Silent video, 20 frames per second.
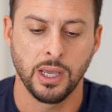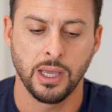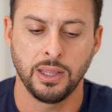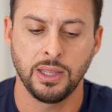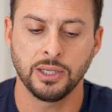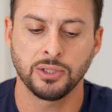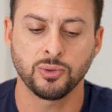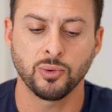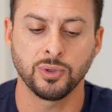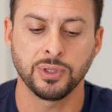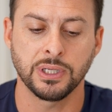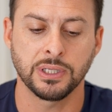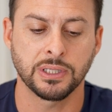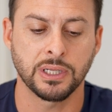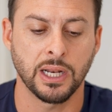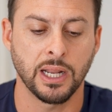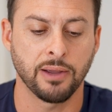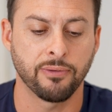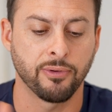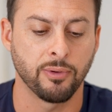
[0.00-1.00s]
This will
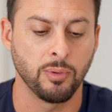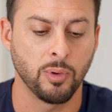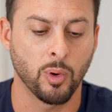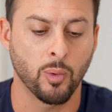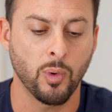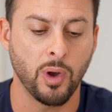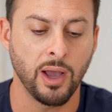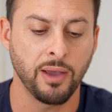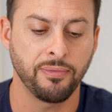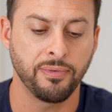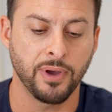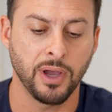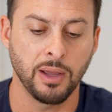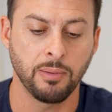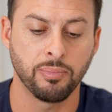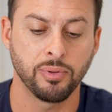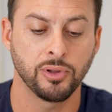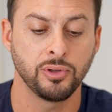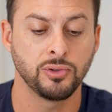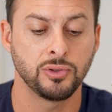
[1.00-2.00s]
disconnect from your Wi-Fi,
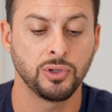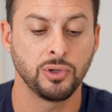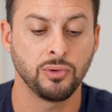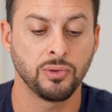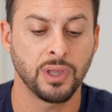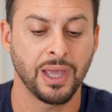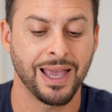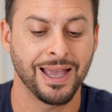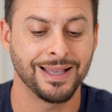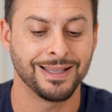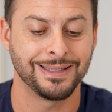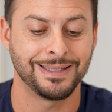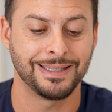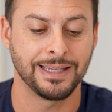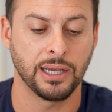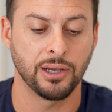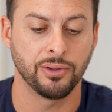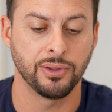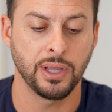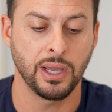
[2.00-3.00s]
Bluetooth, and
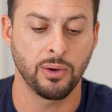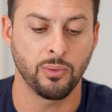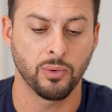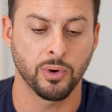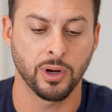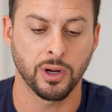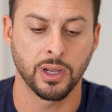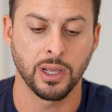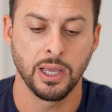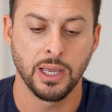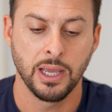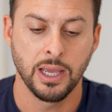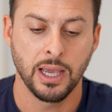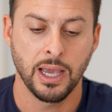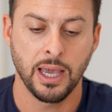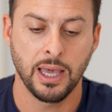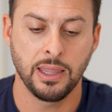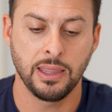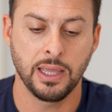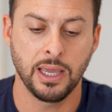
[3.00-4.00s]
cell network
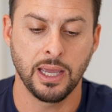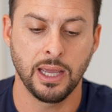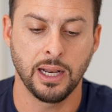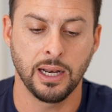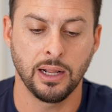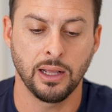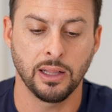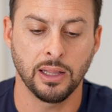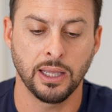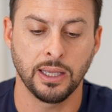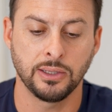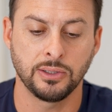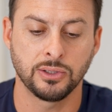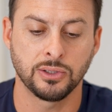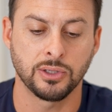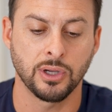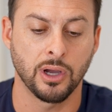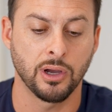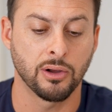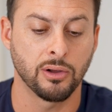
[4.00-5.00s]
and then let's
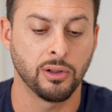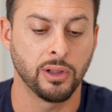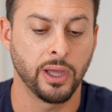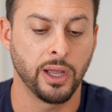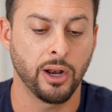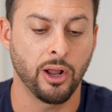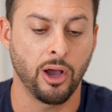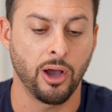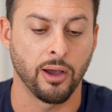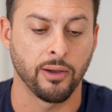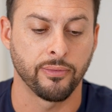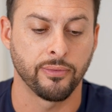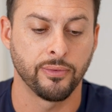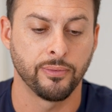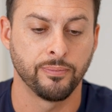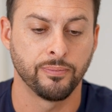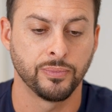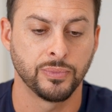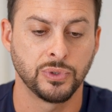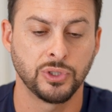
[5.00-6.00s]
toggle it off.
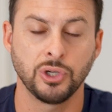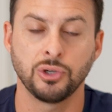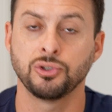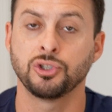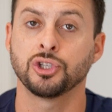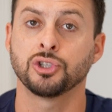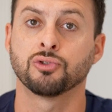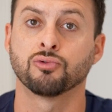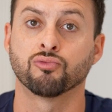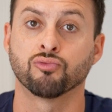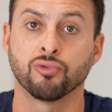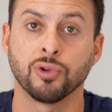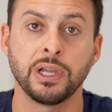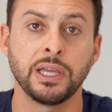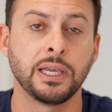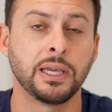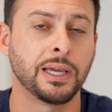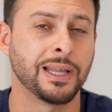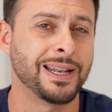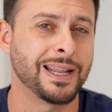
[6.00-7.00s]
So just
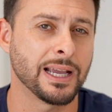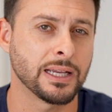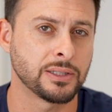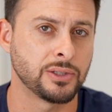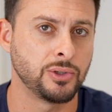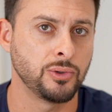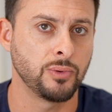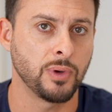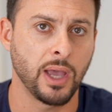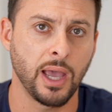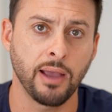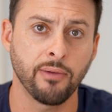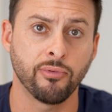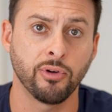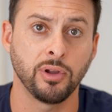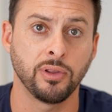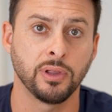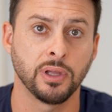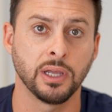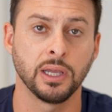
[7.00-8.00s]
reconnect to
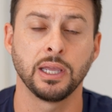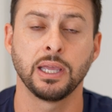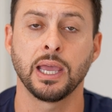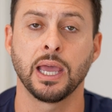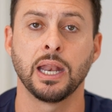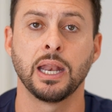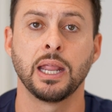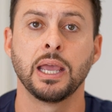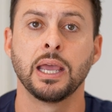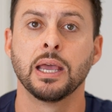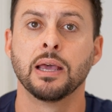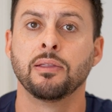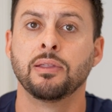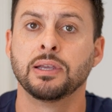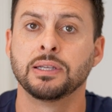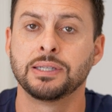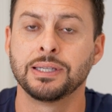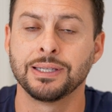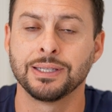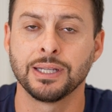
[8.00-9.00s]
everything. Again,
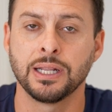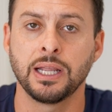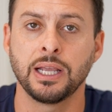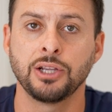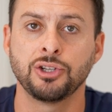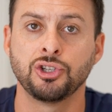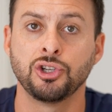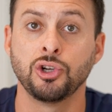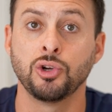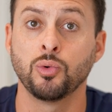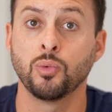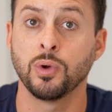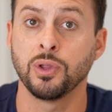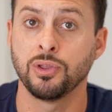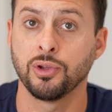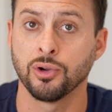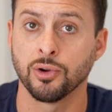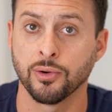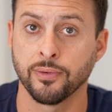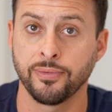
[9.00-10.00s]
this is an issue
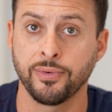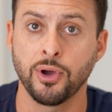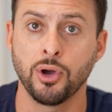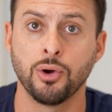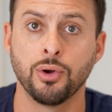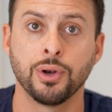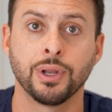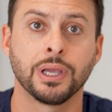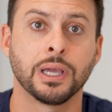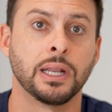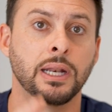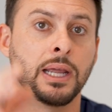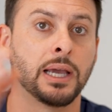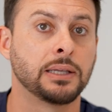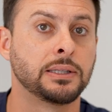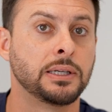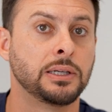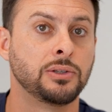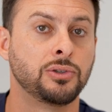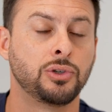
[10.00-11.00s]
with your phone
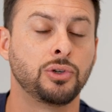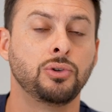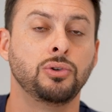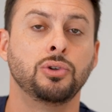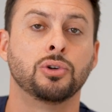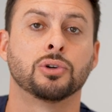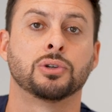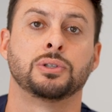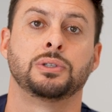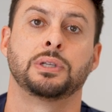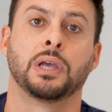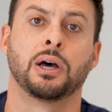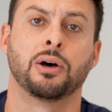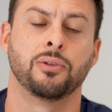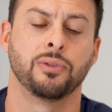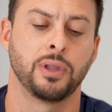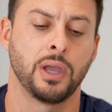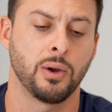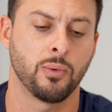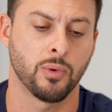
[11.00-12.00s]
connecting to your cell
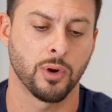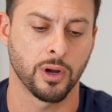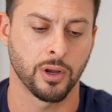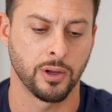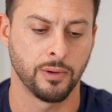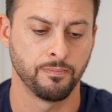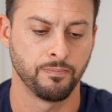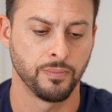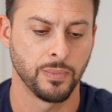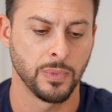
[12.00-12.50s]
network.